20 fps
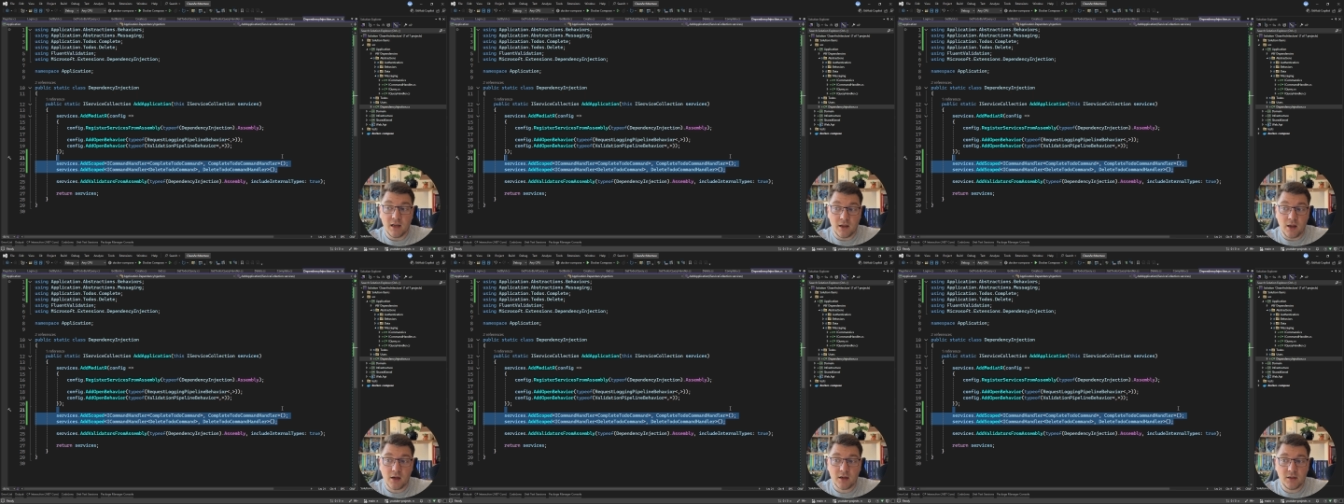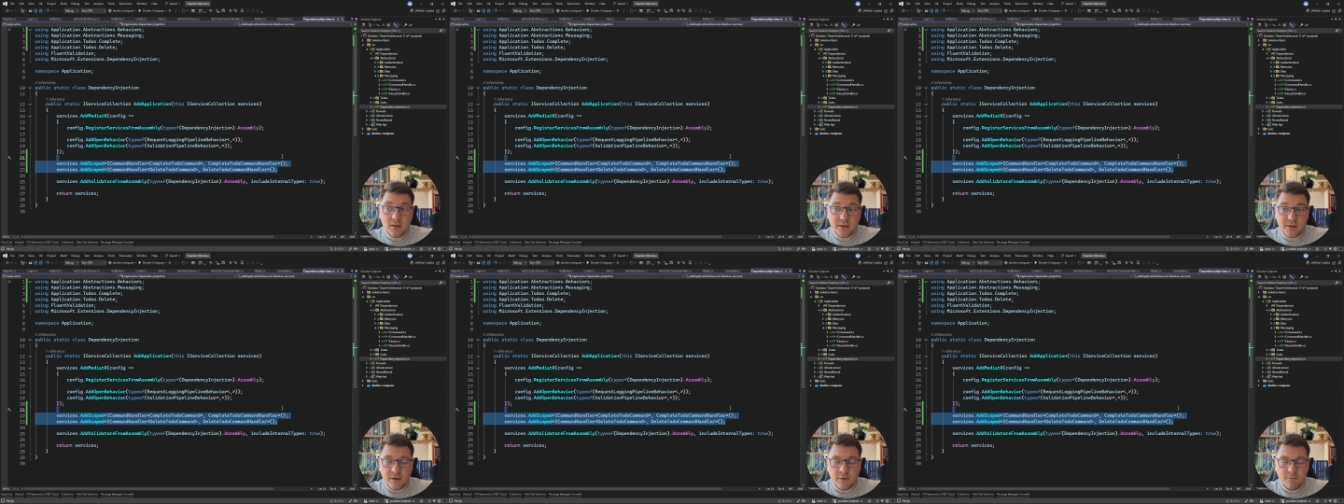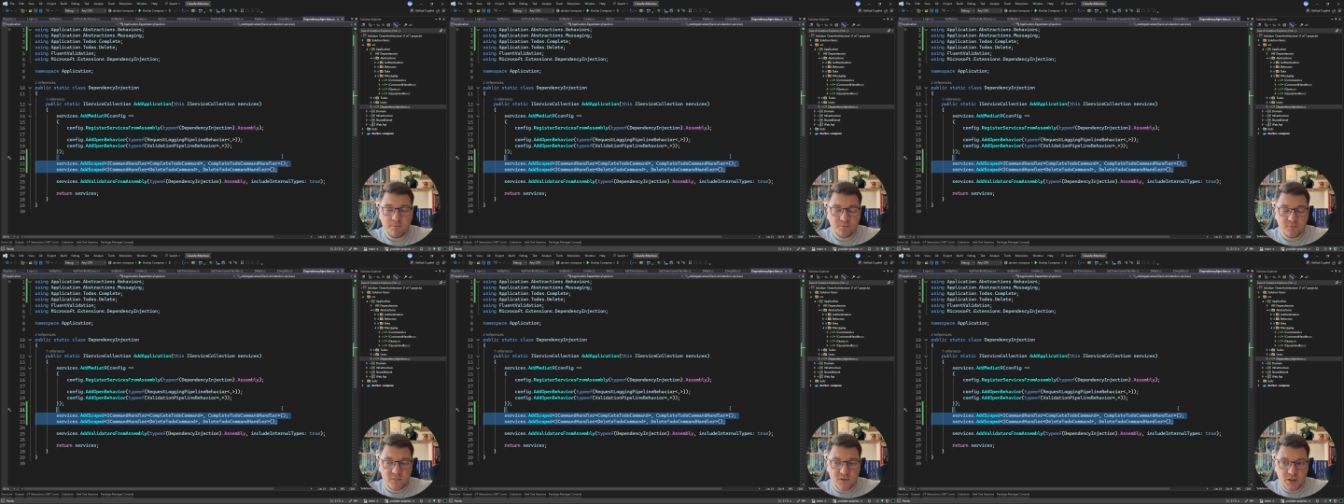
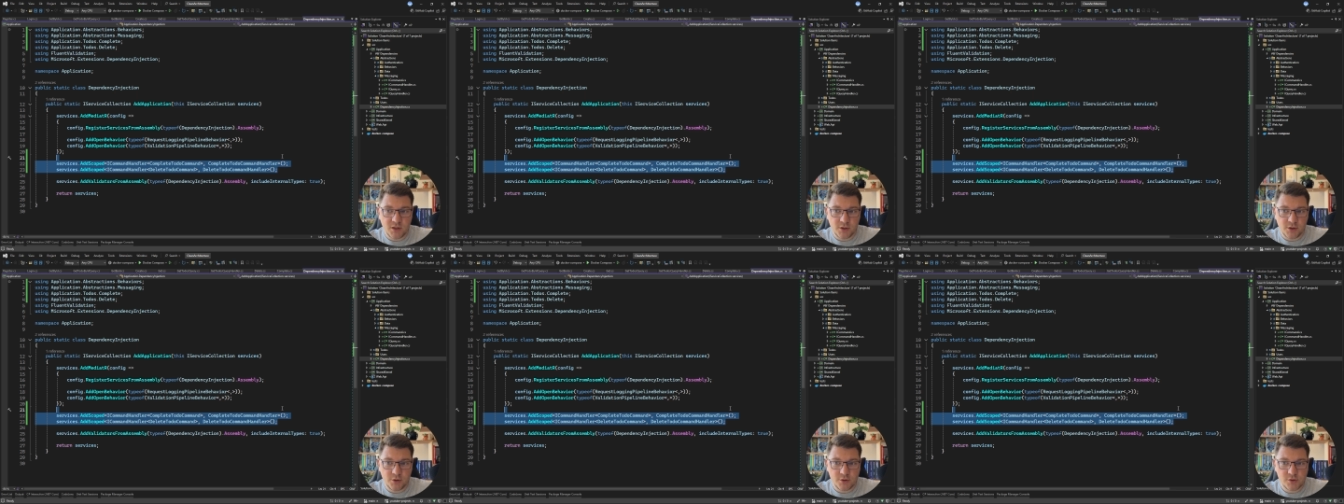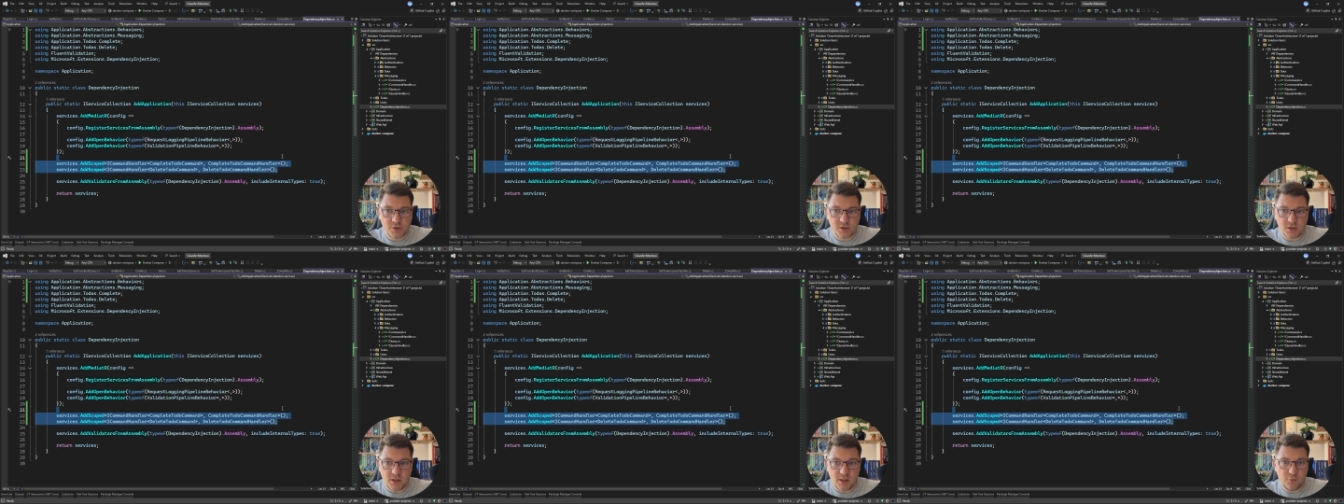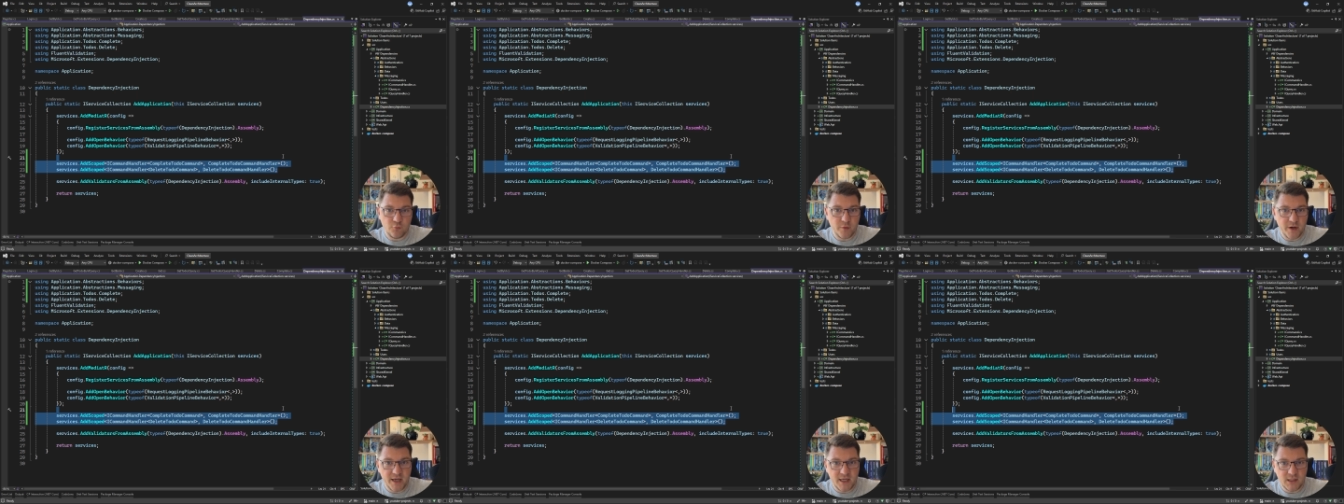Luckily, there's a
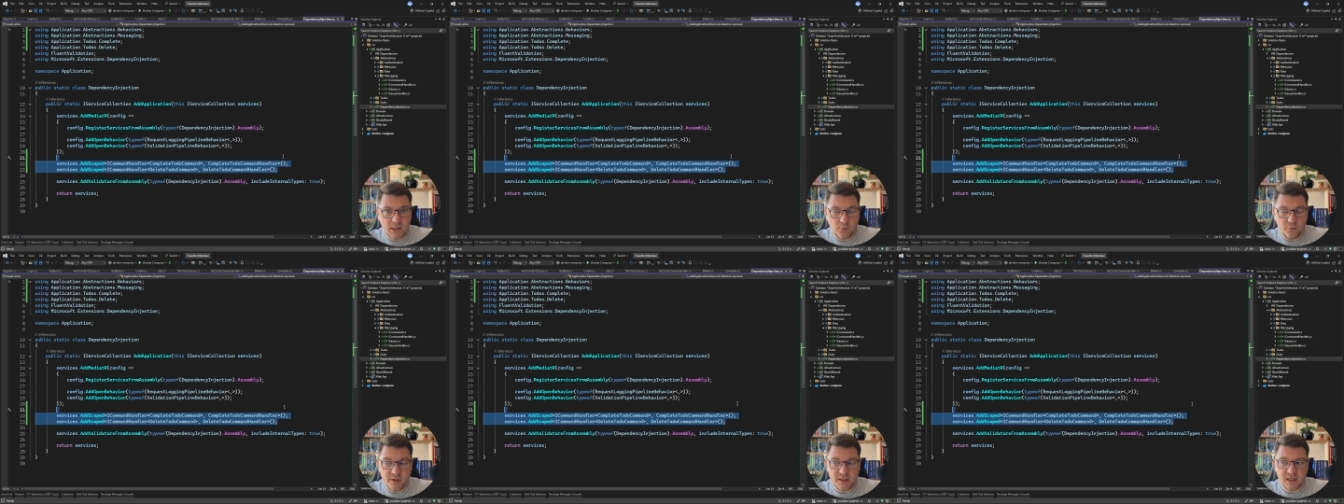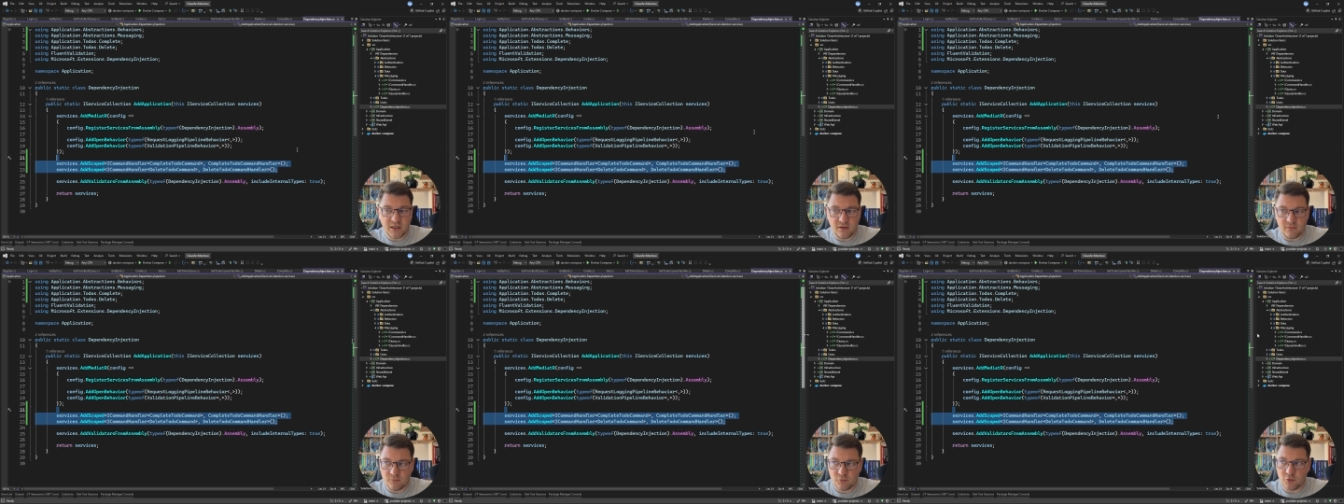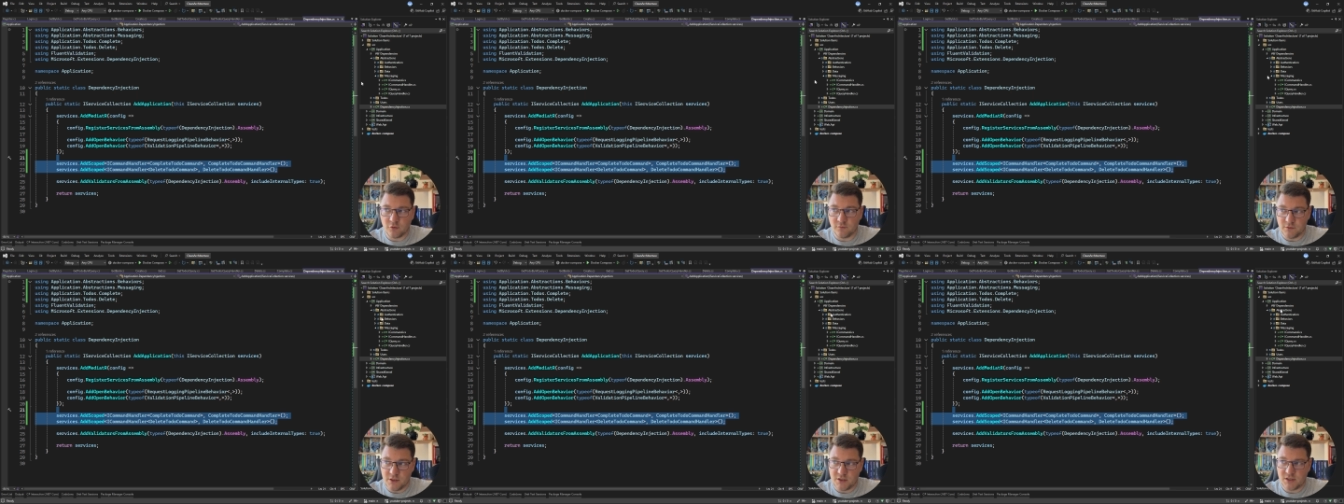way that we can
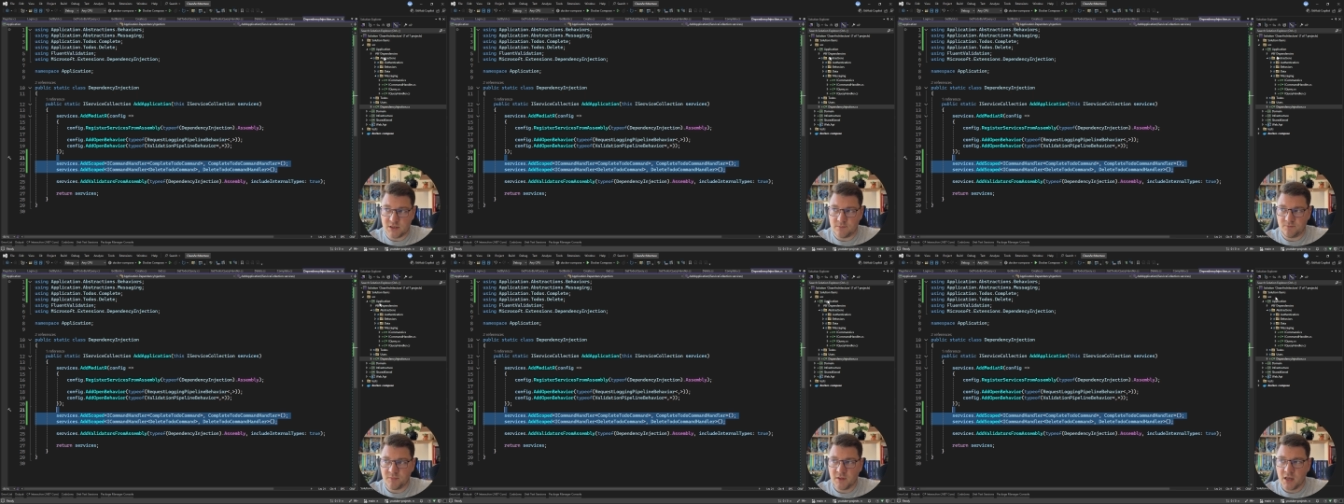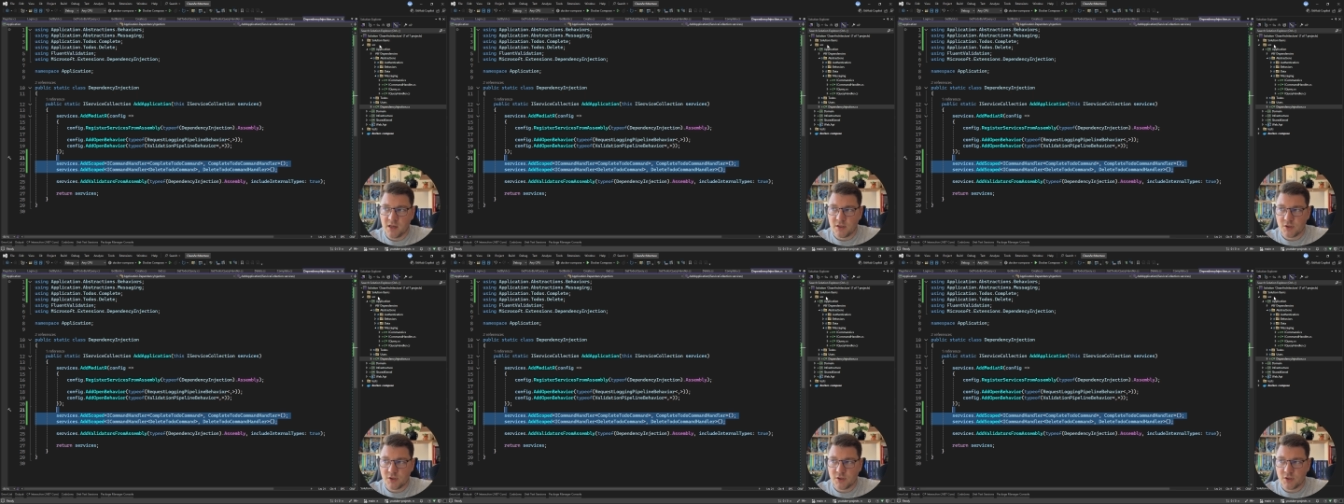improve this.